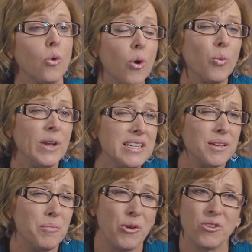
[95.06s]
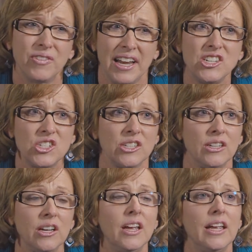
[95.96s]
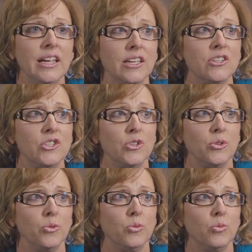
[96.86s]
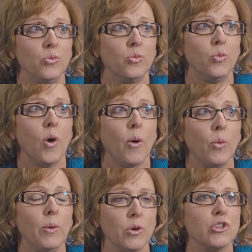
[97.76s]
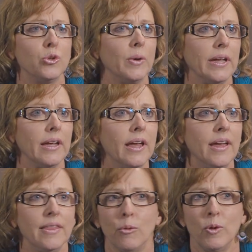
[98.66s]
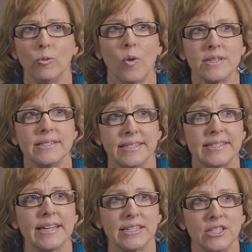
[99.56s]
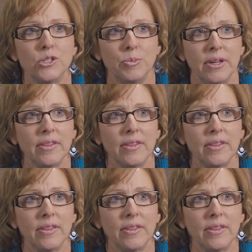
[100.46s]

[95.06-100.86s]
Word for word: or reads a motivation into what we were doing that wasn't intended to be